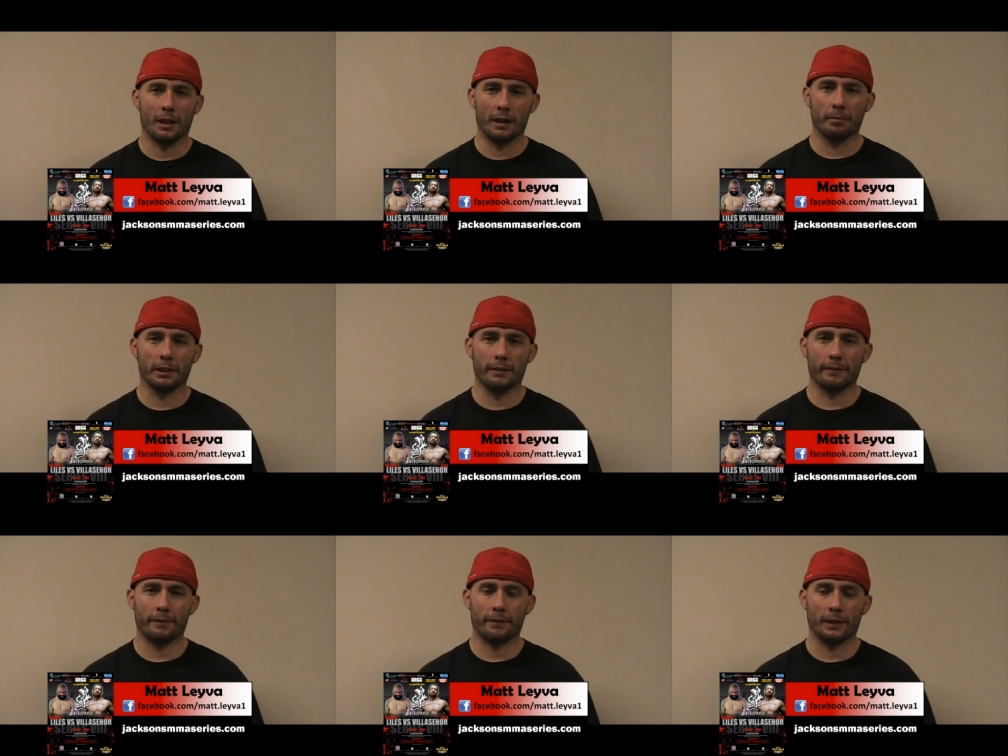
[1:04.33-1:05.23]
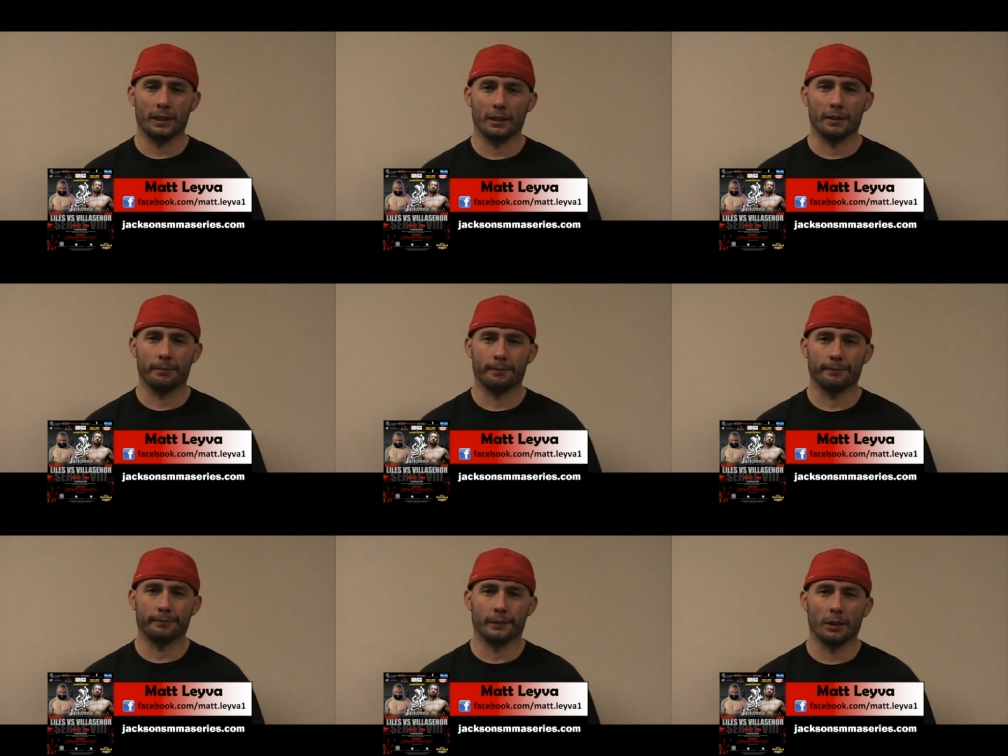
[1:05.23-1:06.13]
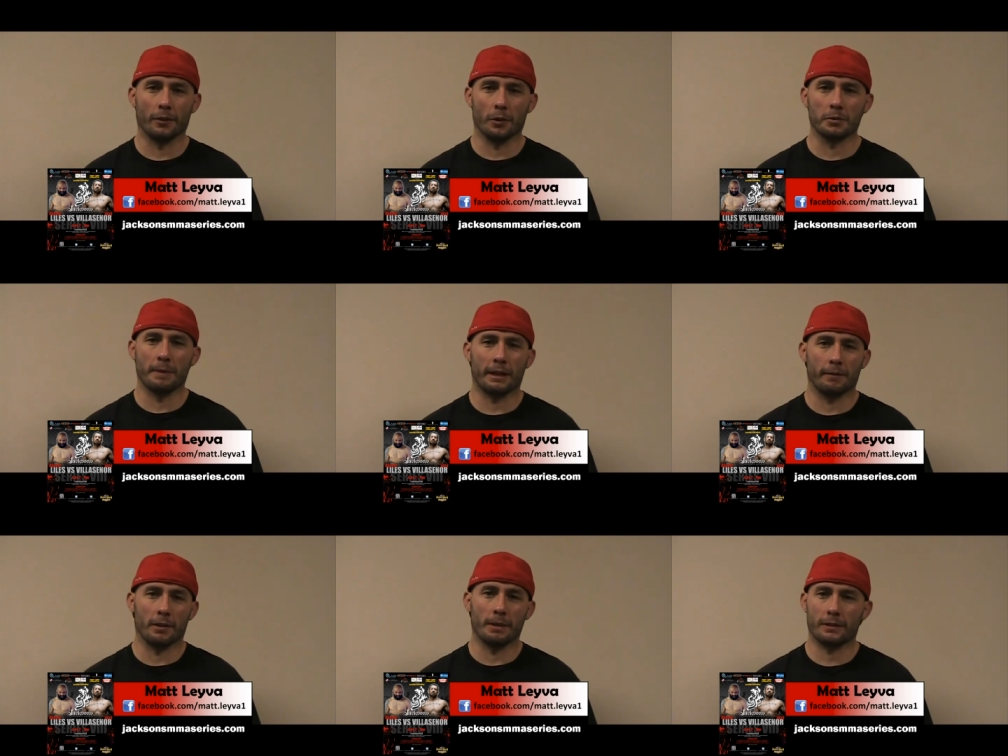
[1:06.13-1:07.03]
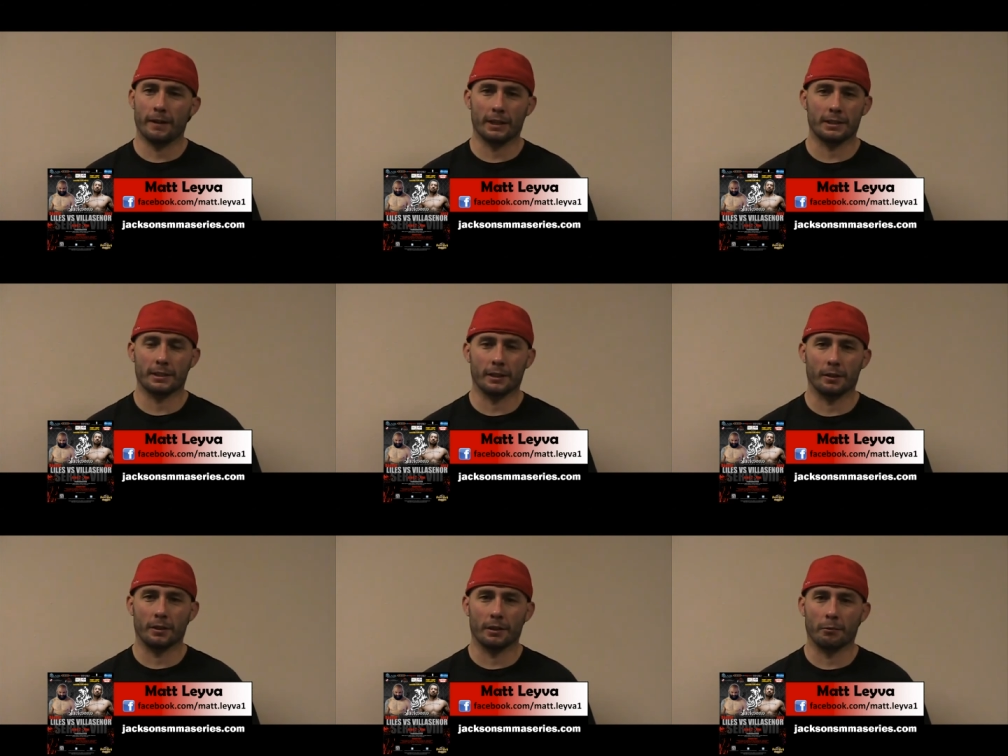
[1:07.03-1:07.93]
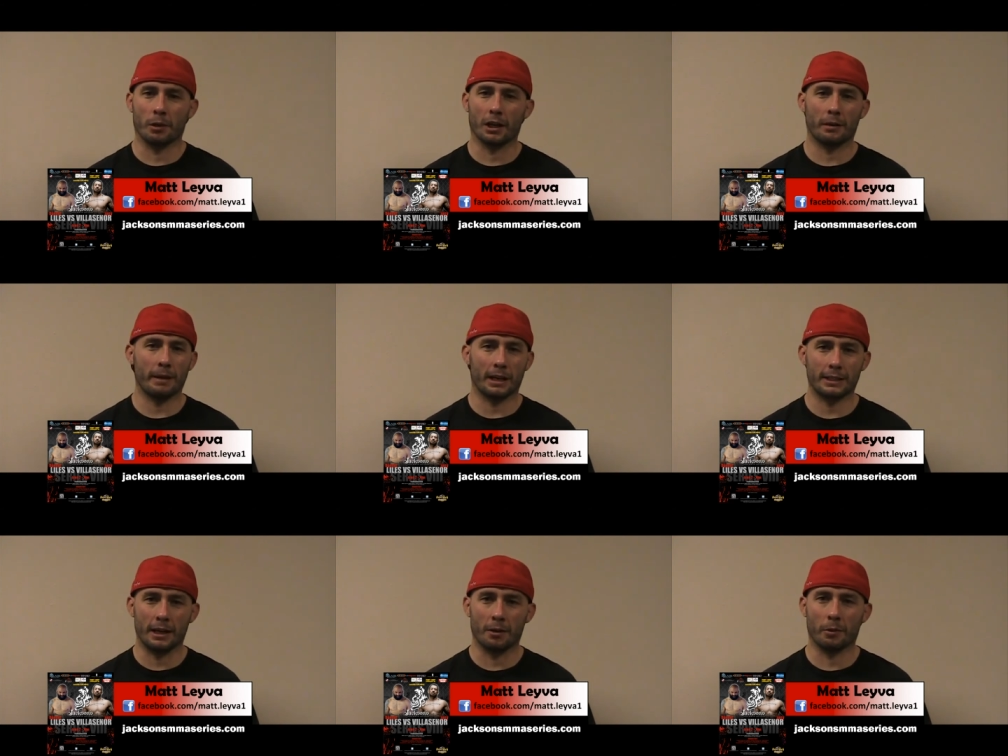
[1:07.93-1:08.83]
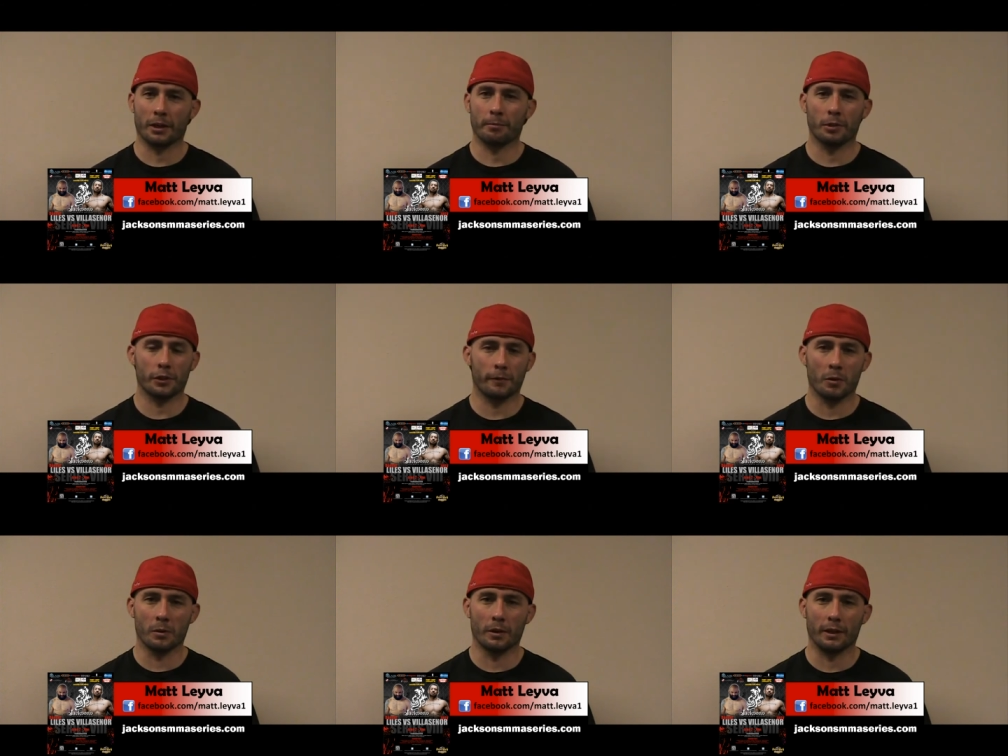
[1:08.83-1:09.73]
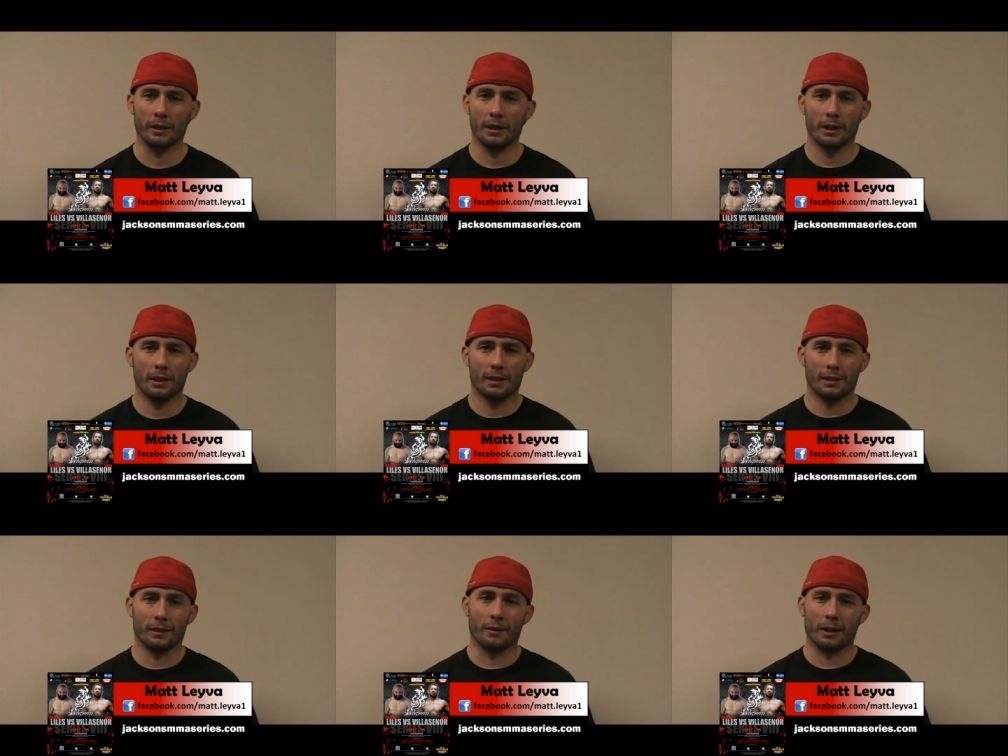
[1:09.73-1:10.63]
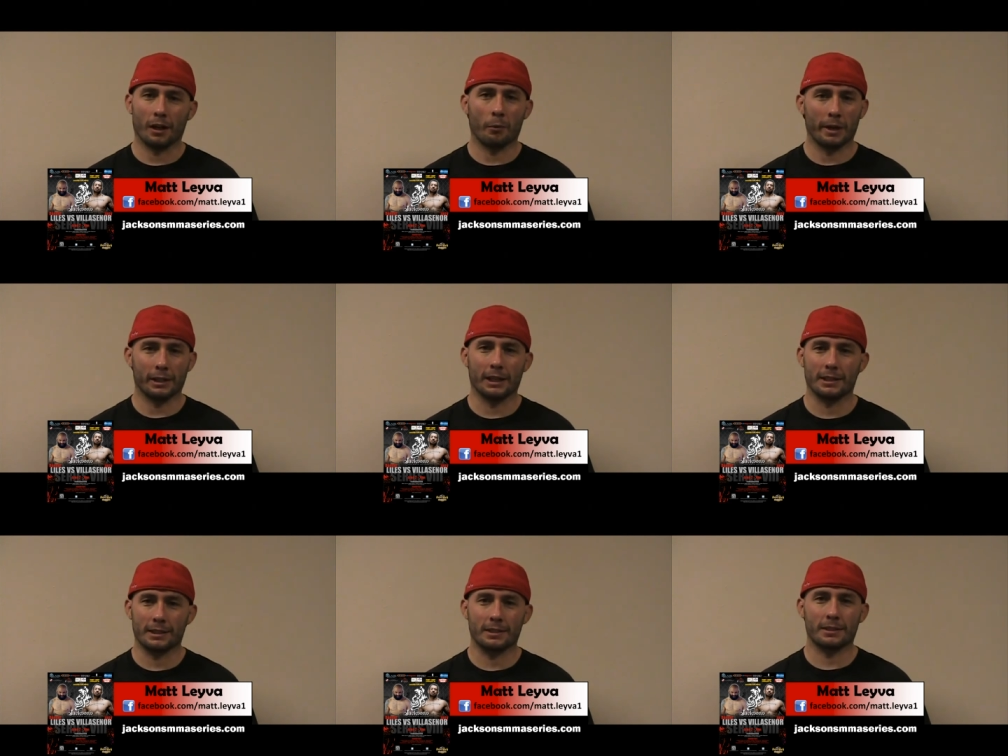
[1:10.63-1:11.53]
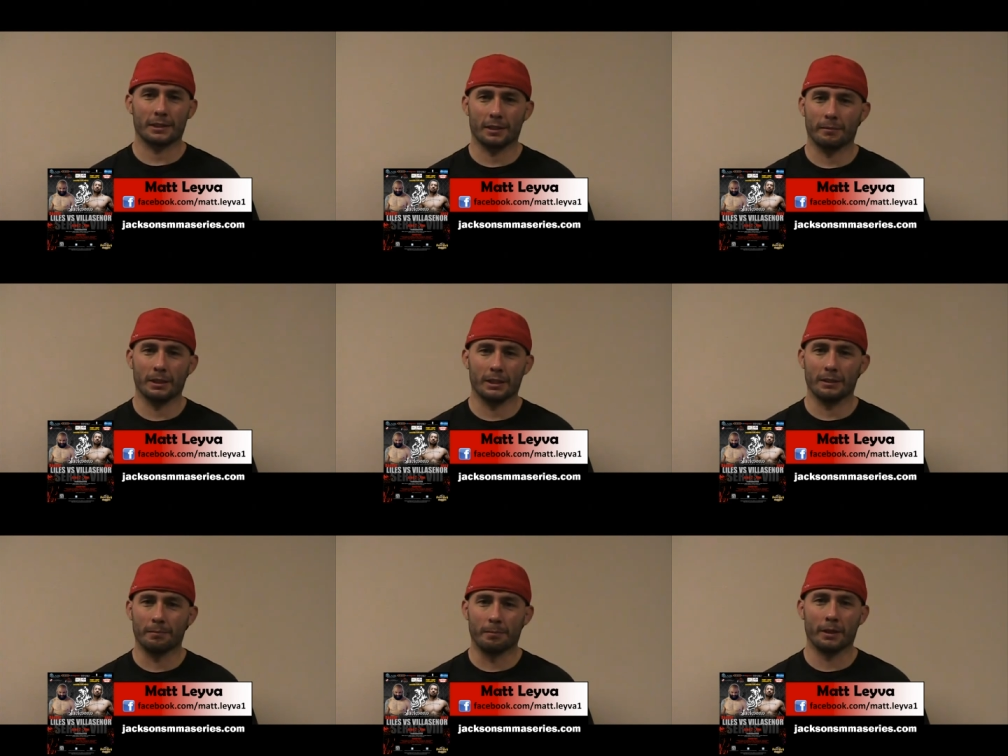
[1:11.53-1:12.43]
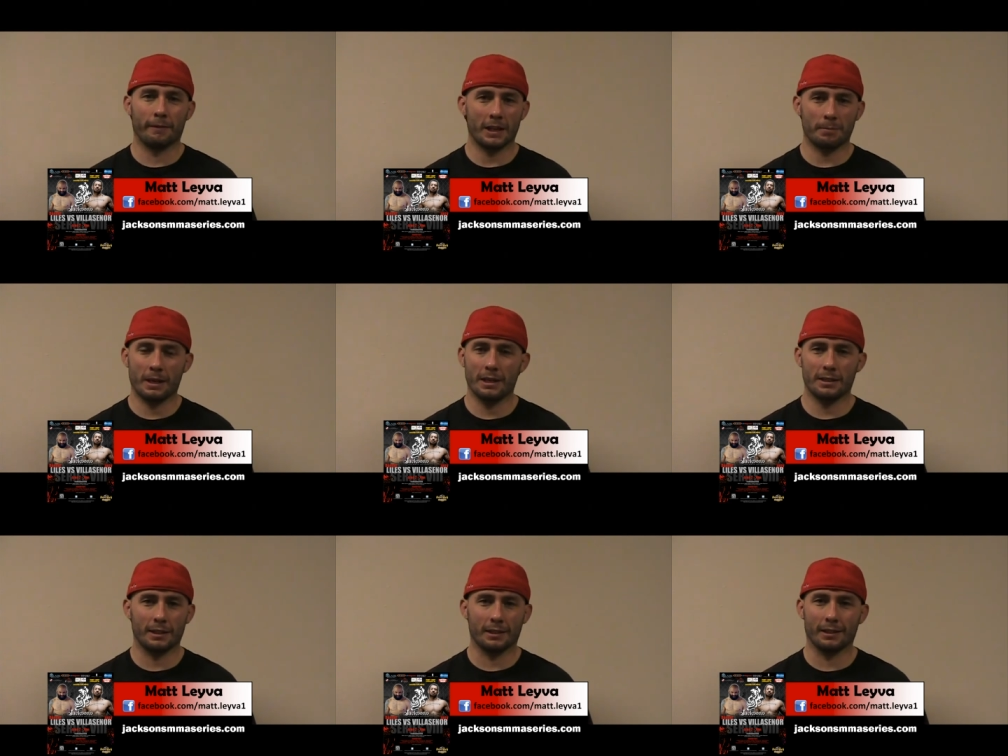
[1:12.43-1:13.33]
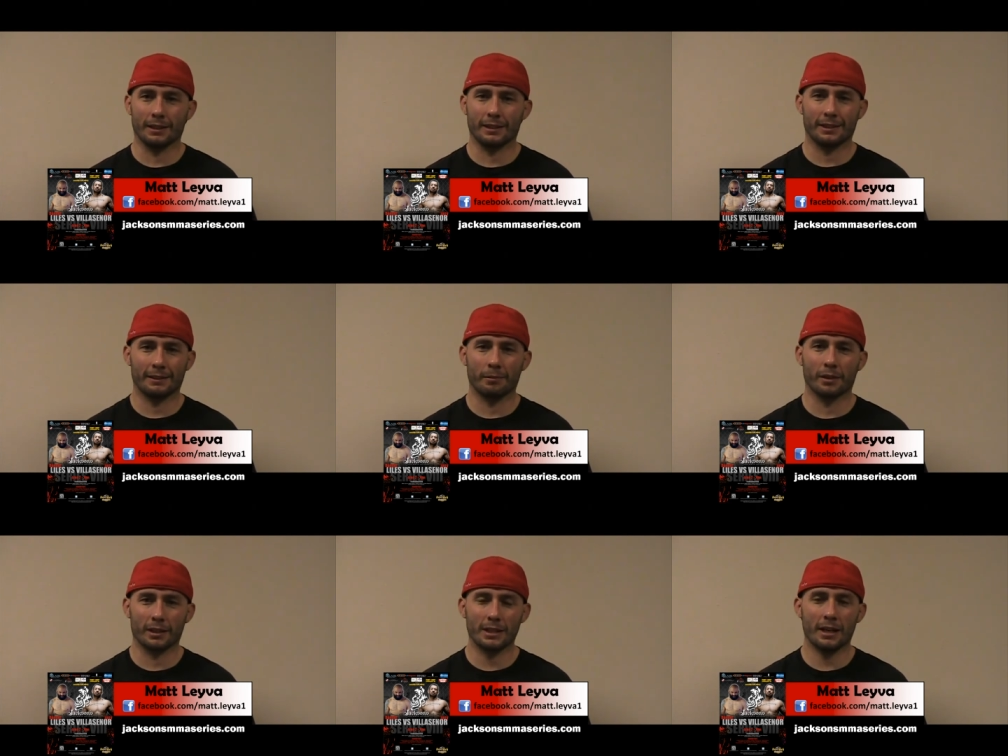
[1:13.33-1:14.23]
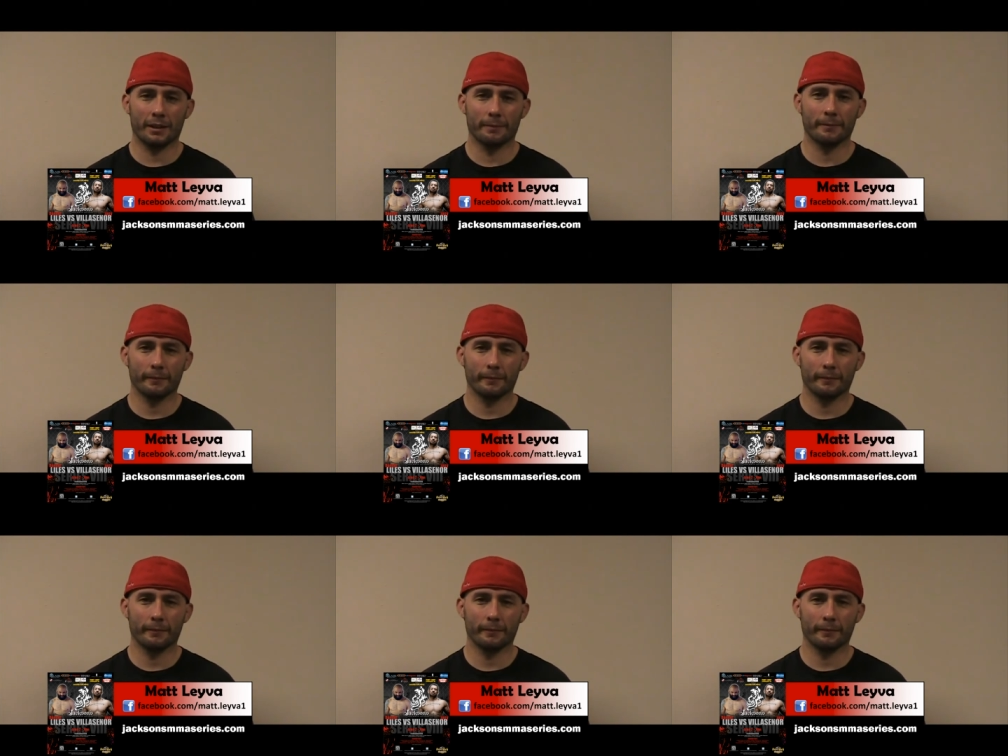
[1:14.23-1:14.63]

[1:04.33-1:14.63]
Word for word: I believe um, you know, those make for the best fights. You know, we're not going to back down. We're going to push forward, and you know, at our weight class, it's going to be pretty fast pace, and uh, really excited.